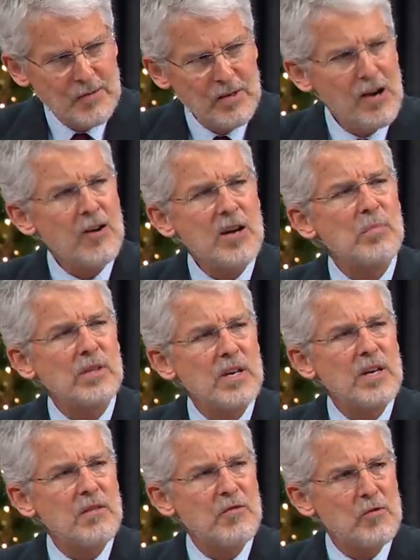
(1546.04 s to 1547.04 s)
We already
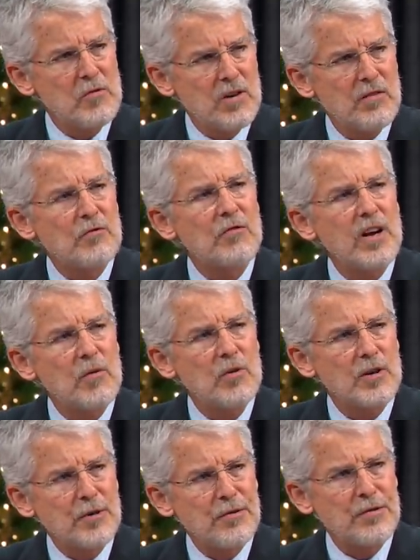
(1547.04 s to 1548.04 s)
believe you are of great
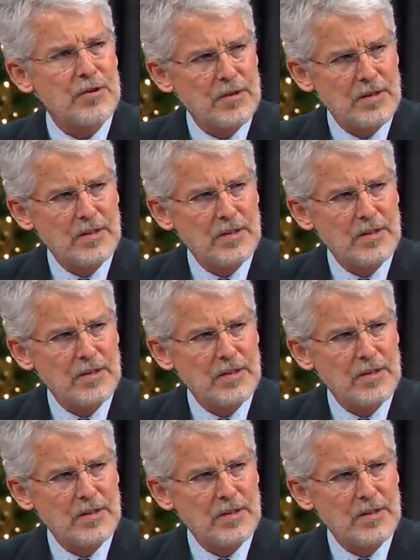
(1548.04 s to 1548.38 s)
worth.